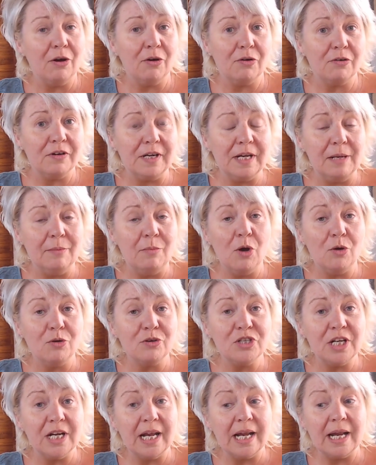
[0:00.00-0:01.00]
or an
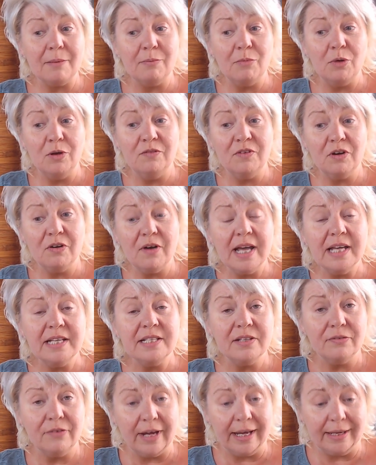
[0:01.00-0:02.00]
emotion and I move your
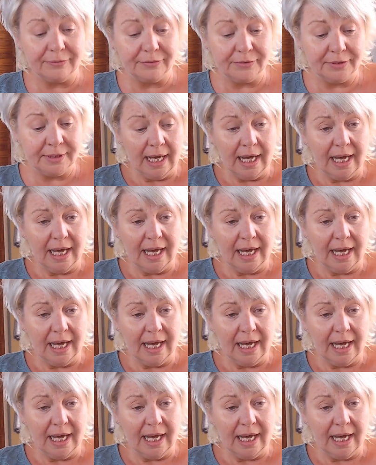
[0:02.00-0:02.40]
eyes around.